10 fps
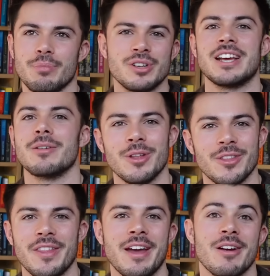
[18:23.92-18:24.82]
predicament
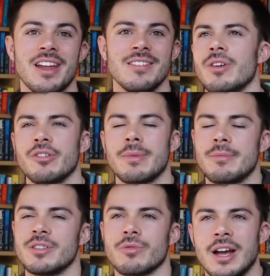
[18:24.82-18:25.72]
that they're in. Frederick
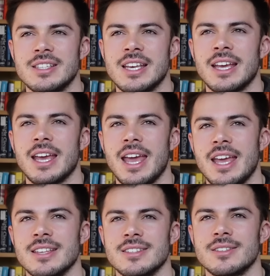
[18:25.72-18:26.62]
Blackman's writing
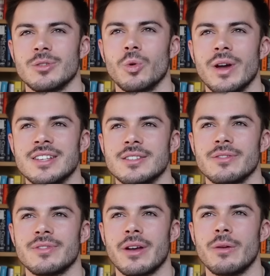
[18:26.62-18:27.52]
is always
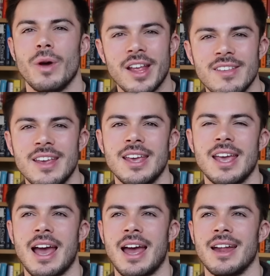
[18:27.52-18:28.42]
very
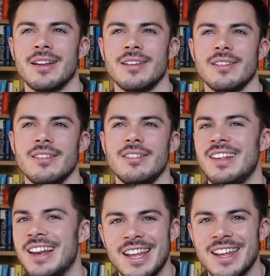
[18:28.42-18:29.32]
witty and
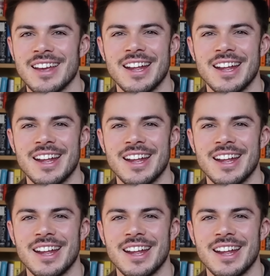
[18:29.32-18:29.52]
silly.